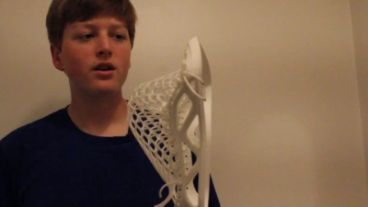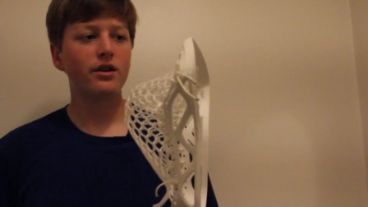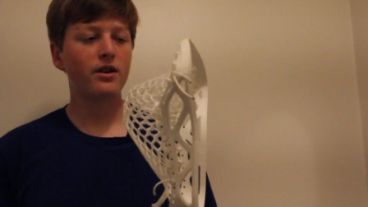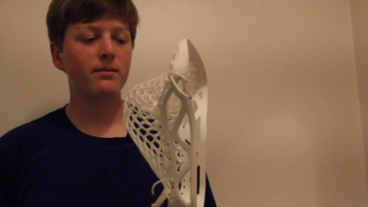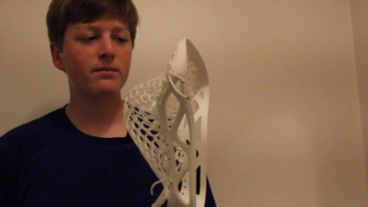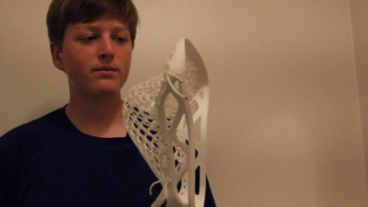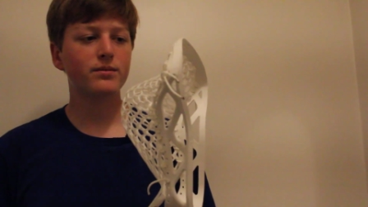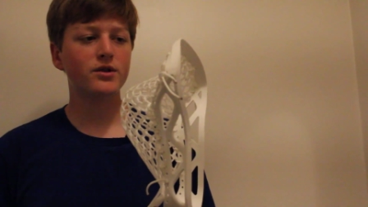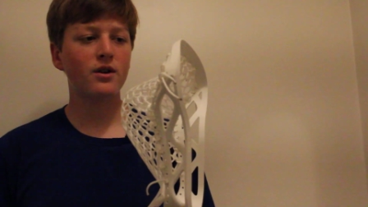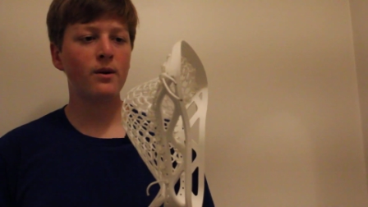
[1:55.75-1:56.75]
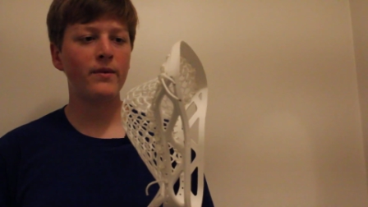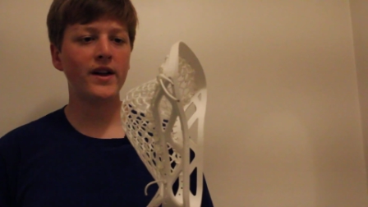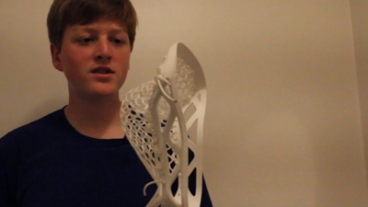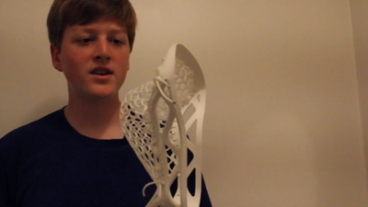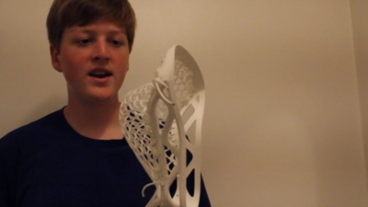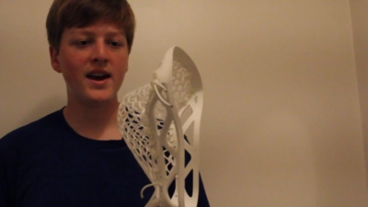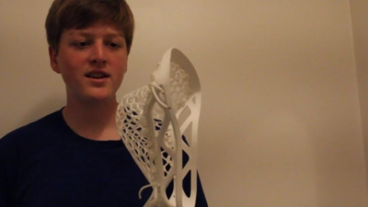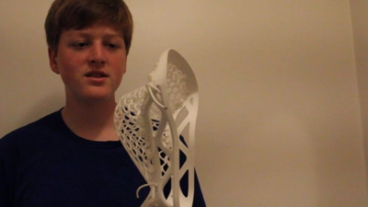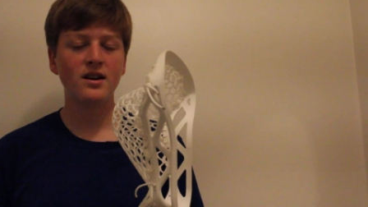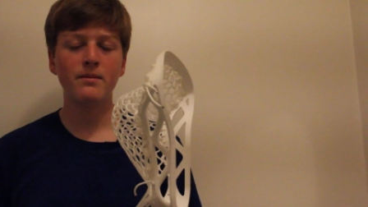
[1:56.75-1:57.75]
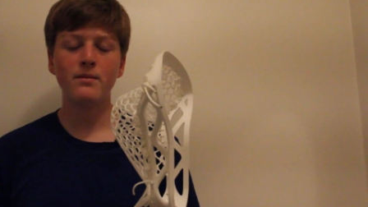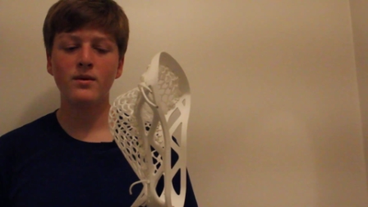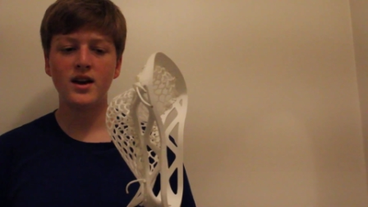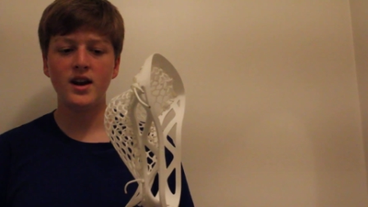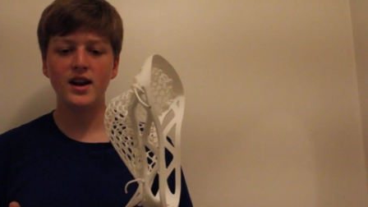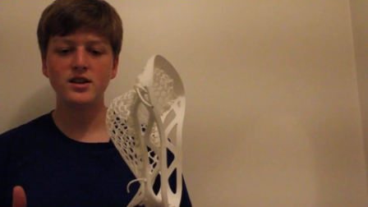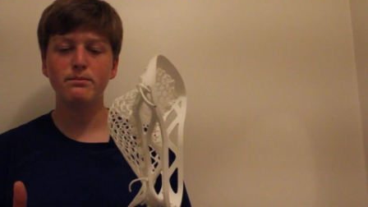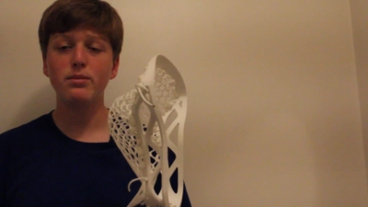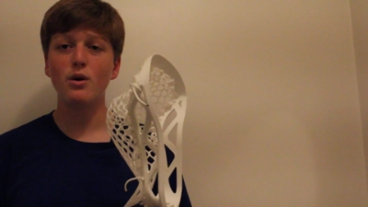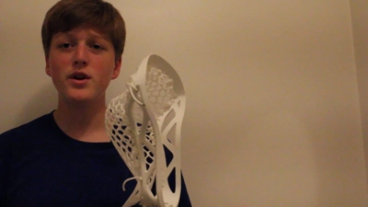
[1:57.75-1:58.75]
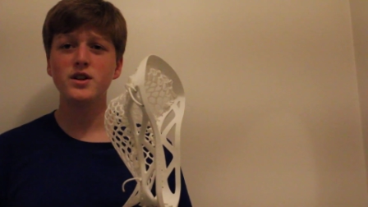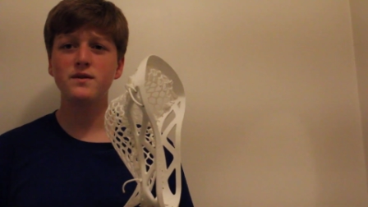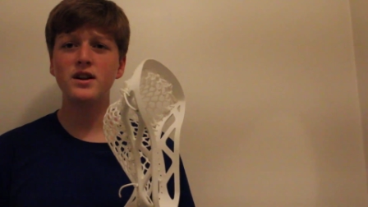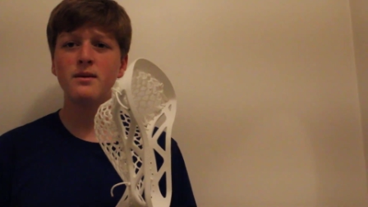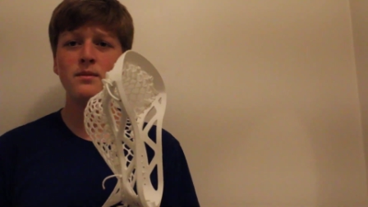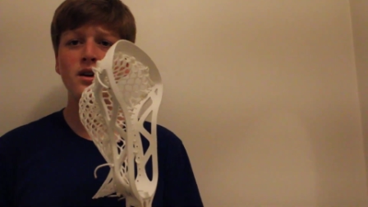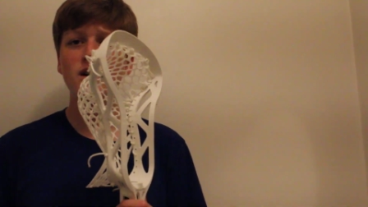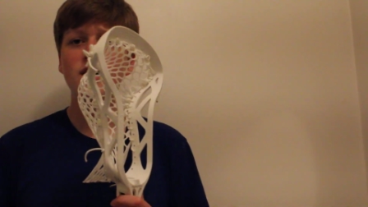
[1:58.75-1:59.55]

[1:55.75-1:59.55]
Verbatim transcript: Um, so that's a heads up, and it's a bonus for them